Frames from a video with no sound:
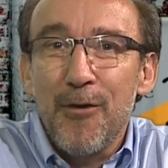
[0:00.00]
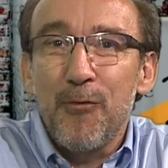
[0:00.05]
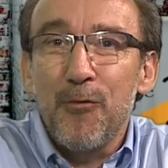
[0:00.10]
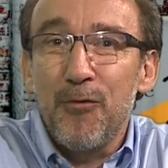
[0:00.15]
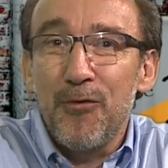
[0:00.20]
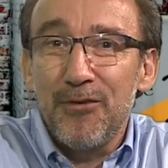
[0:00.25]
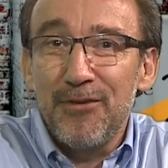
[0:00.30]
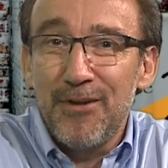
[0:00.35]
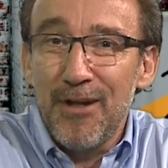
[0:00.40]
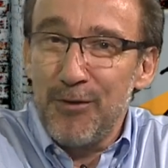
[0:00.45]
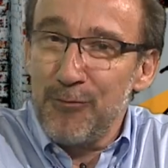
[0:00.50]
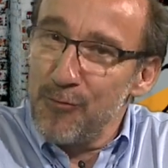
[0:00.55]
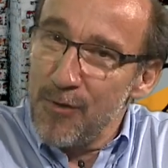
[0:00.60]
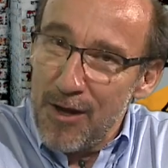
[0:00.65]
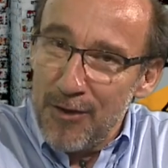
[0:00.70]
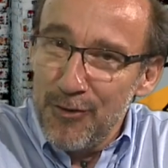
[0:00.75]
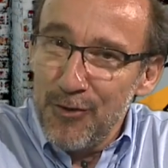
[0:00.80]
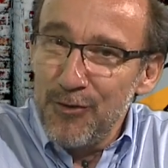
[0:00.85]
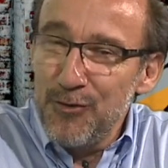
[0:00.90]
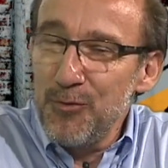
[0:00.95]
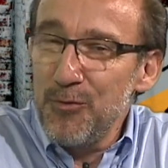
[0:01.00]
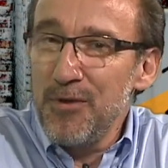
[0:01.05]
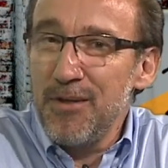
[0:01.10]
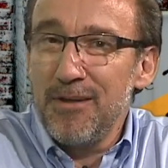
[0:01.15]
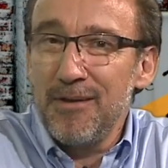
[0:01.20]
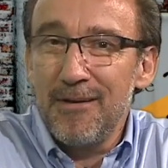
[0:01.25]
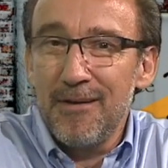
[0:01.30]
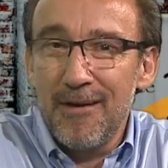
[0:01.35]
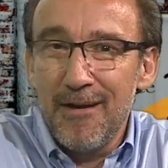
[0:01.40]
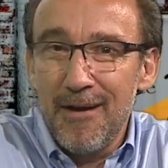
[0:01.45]
than we are not
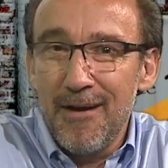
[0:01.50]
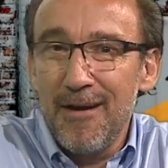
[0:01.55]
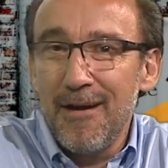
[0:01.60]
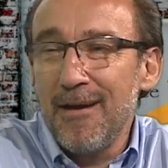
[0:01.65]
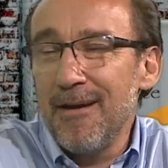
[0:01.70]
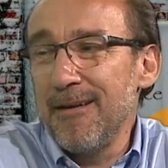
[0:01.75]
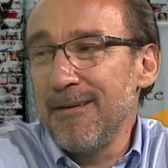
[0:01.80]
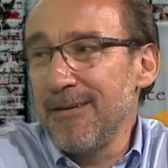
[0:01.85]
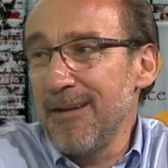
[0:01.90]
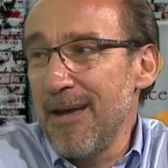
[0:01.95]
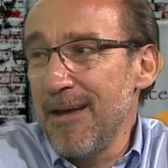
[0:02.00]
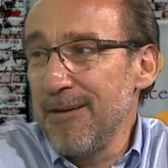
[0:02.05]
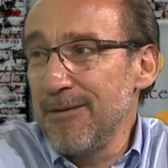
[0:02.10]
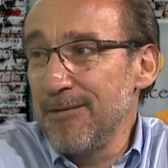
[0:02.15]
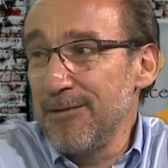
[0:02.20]
doing, and